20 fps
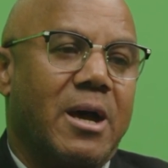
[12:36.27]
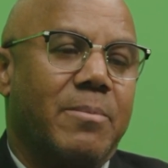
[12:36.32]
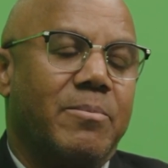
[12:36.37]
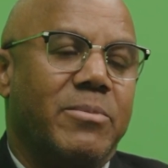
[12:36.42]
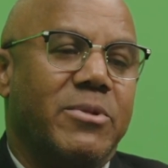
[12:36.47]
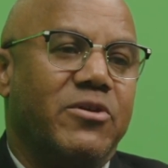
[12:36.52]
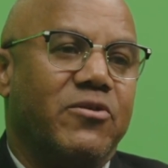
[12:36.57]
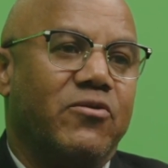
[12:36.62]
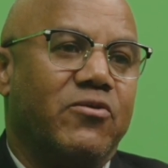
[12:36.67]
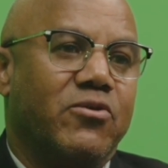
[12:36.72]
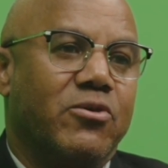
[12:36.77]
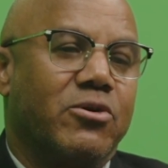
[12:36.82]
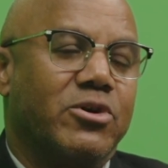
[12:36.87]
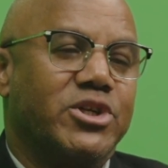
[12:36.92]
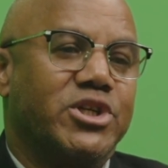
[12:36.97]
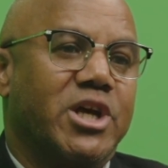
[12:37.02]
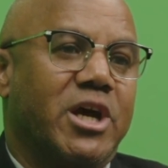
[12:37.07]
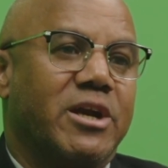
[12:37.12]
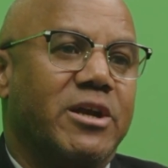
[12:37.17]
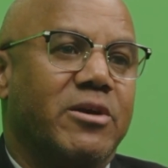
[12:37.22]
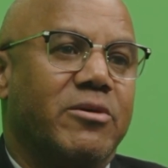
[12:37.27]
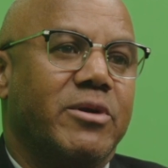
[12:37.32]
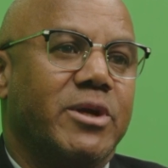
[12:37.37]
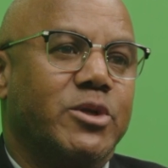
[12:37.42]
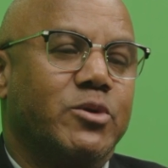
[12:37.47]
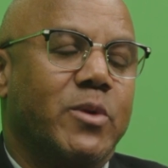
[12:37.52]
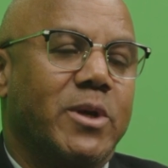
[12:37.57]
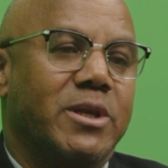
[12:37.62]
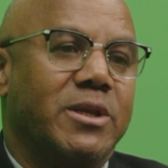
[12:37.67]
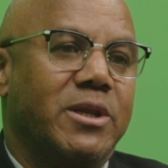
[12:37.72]
Before January
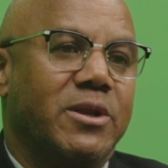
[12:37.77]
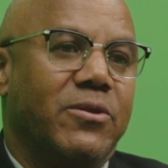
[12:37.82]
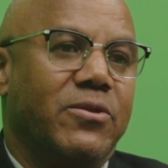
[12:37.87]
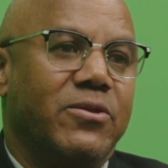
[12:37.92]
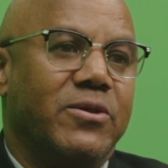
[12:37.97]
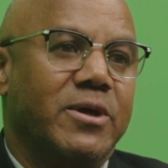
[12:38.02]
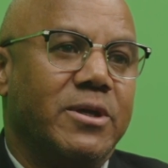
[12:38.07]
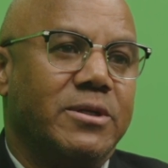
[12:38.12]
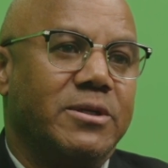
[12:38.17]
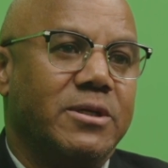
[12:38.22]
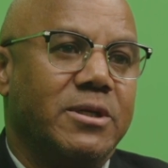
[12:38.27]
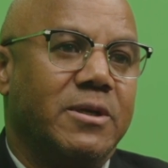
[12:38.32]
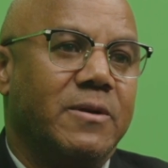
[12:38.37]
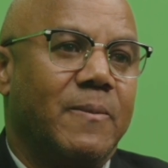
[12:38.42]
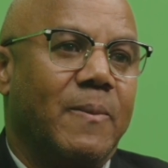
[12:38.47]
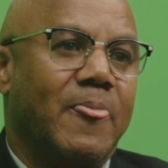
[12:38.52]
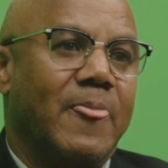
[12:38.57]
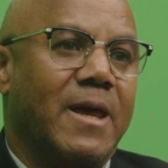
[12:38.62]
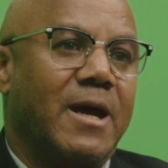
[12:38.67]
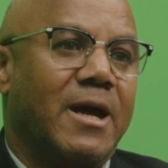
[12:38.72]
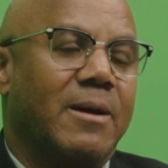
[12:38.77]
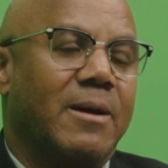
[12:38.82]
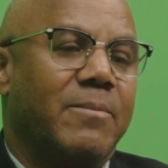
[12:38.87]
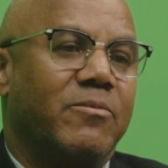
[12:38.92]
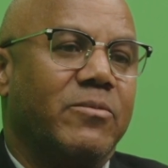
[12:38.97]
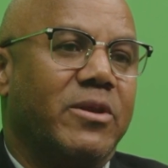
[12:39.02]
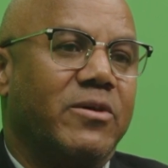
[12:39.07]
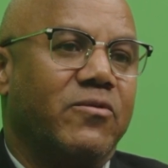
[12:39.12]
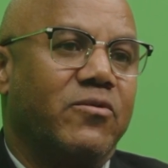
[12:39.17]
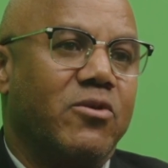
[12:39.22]
2013,
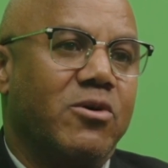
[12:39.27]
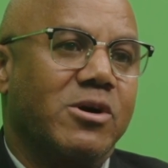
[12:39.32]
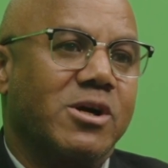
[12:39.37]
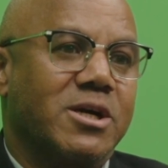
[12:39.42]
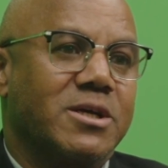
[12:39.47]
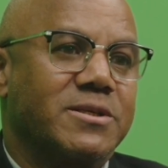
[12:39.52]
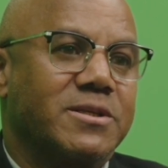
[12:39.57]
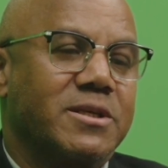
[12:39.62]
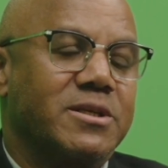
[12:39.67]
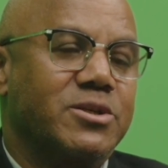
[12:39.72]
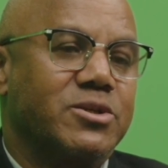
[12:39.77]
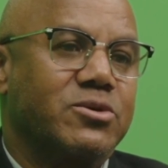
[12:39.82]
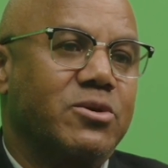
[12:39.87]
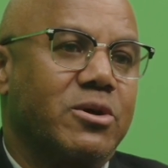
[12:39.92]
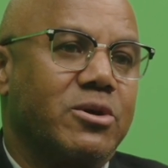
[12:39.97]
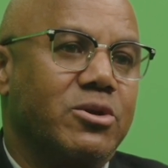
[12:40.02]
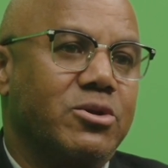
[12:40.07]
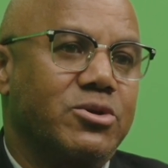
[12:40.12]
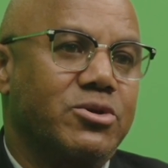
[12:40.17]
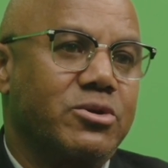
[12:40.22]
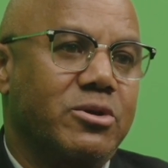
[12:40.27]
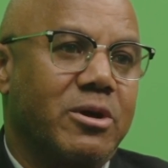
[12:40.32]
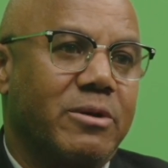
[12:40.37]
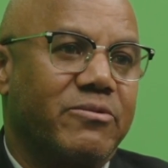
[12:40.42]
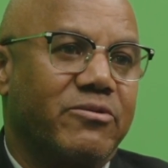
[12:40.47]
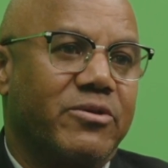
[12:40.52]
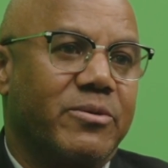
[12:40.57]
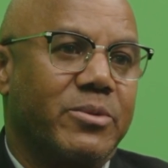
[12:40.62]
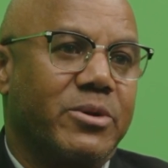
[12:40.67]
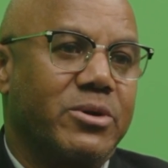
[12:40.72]
the forecast and so on used to come
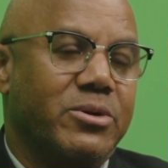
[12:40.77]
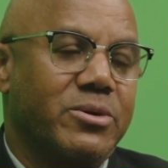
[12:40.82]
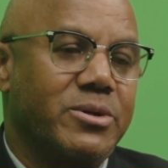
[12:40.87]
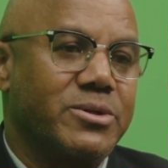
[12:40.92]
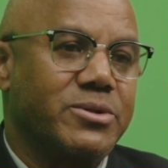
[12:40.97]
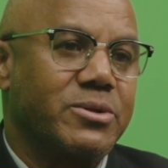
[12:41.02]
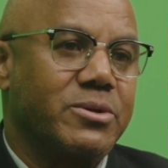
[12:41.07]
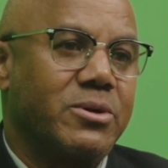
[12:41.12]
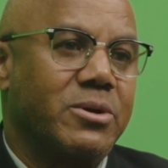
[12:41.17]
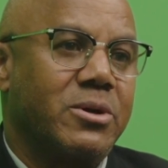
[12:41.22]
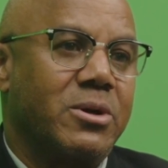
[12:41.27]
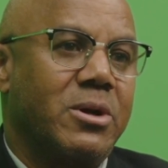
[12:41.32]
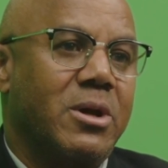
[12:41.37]
from Curacao.